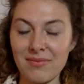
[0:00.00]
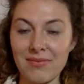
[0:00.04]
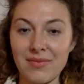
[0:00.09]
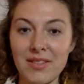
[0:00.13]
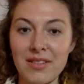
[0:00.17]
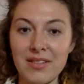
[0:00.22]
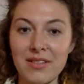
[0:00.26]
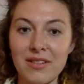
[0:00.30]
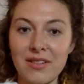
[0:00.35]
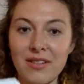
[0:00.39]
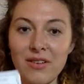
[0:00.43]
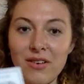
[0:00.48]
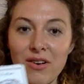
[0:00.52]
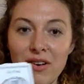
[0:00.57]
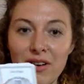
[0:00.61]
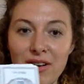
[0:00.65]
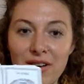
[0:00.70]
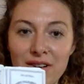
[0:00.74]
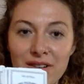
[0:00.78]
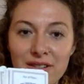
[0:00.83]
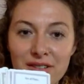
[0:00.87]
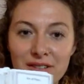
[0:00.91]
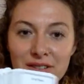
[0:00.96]
These are the
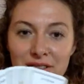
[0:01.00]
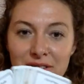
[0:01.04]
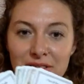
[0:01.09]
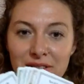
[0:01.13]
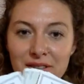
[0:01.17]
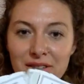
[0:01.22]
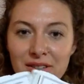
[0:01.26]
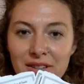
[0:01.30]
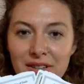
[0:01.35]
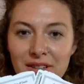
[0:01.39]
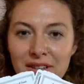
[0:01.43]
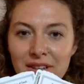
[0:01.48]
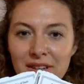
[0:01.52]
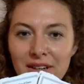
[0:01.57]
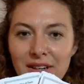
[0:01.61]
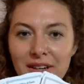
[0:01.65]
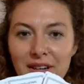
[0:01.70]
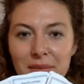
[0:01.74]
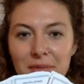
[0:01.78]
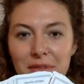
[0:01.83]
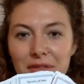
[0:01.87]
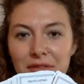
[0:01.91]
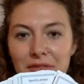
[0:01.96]
cards.
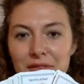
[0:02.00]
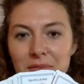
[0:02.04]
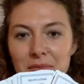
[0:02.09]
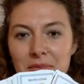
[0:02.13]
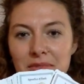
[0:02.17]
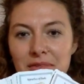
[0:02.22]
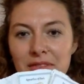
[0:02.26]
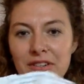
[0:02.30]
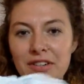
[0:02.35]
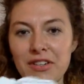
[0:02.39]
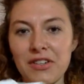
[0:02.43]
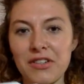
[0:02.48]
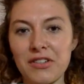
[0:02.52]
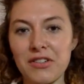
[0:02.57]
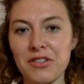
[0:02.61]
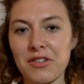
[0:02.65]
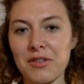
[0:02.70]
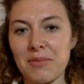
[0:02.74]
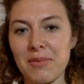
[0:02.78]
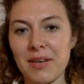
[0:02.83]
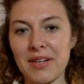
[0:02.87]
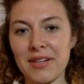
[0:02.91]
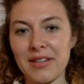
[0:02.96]
coming from a very
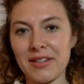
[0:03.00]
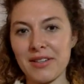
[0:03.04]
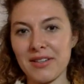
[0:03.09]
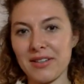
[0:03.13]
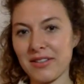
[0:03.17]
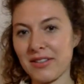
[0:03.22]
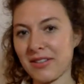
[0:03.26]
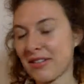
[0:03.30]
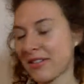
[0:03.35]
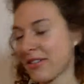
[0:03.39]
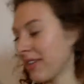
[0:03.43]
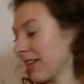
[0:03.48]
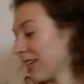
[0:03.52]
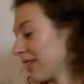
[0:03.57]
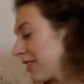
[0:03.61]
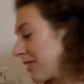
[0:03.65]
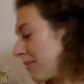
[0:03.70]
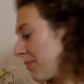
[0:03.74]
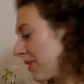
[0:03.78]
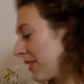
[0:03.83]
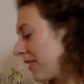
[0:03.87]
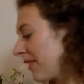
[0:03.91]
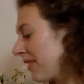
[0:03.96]
shamanic
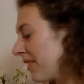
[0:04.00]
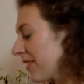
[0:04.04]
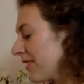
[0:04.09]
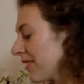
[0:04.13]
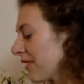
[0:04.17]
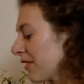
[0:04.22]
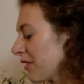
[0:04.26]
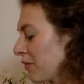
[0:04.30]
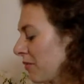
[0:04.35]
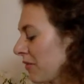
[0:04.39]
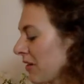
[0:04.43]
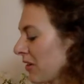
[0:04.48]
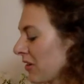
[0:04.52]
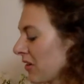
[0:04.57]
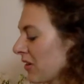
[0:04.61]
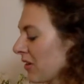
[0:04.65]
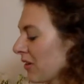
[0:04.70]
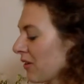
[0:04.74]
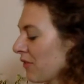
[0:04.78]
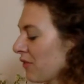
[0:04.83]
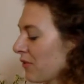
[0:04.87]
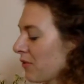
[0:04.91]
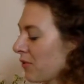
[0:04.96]
society, but these are
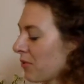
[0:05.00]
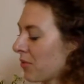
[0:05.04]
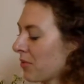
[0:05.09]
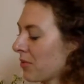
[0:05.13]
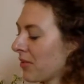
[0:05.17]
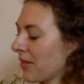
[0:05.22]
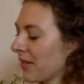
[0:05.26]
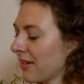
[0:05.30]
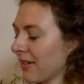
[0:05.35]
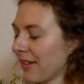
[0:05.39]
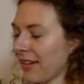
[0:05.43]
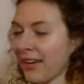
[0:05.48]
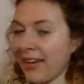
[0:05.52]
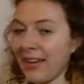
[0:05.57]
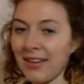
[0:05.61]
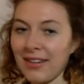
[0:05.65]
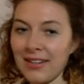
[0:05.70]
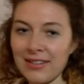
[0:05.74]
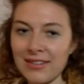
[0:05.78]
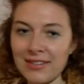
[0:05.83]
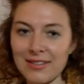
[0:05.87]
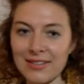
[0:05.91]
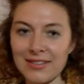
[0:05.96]
especially for women,
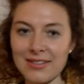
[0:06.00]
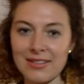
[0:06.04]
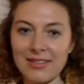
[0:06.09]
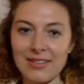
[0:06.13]
and